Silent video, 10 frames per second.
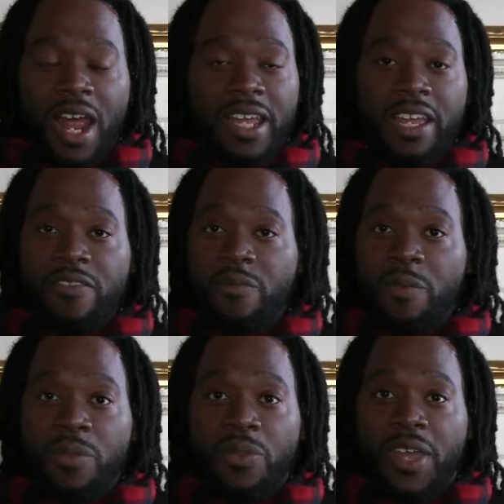I couldn't even
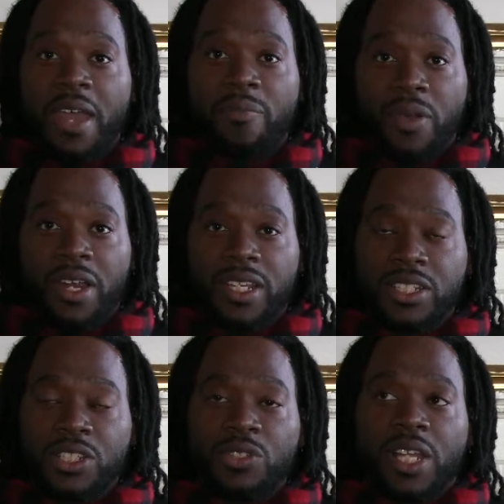remember that part
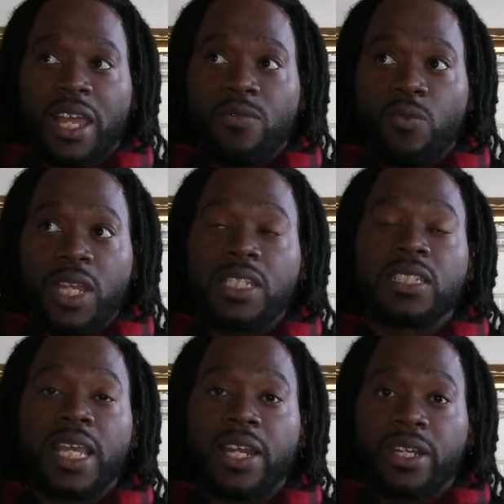until like
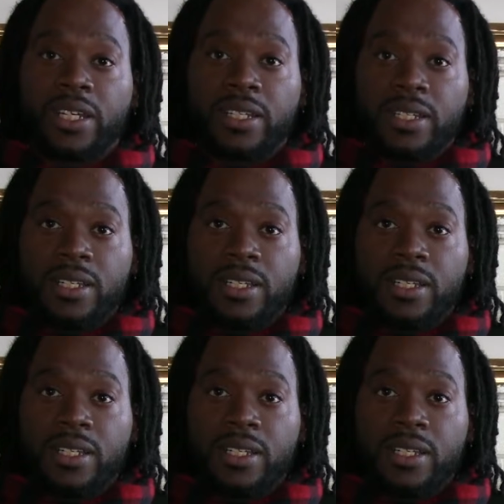weeks later.